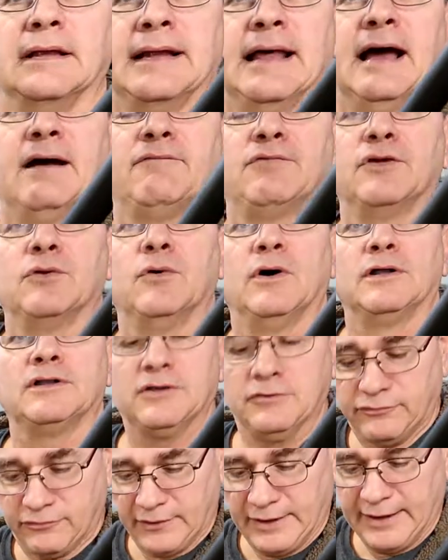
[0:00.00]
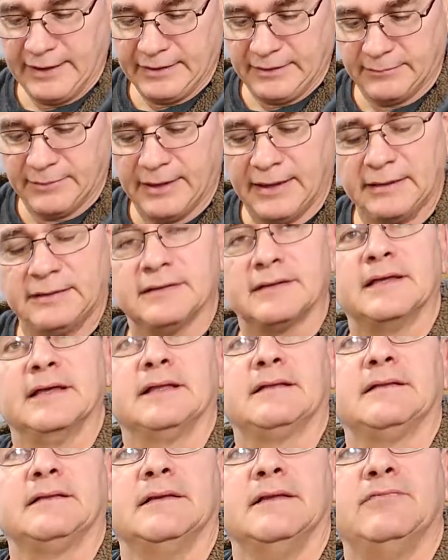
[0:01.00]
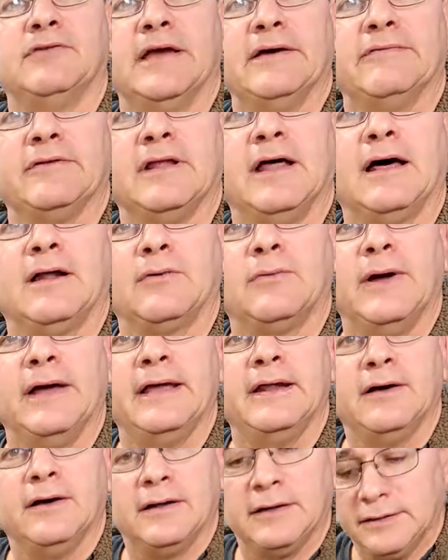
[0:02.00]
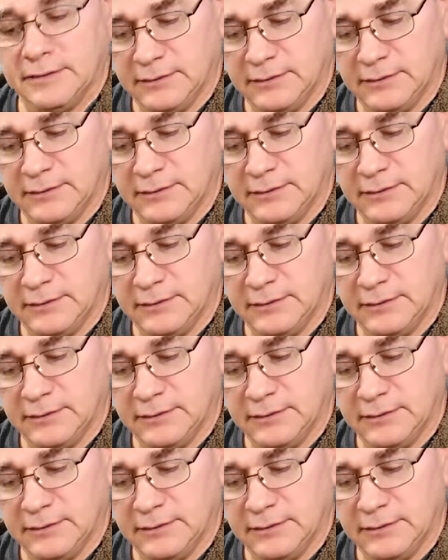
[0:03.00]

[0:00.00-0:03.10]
Now if you want to flatten them out to get, if you have a lot of weight on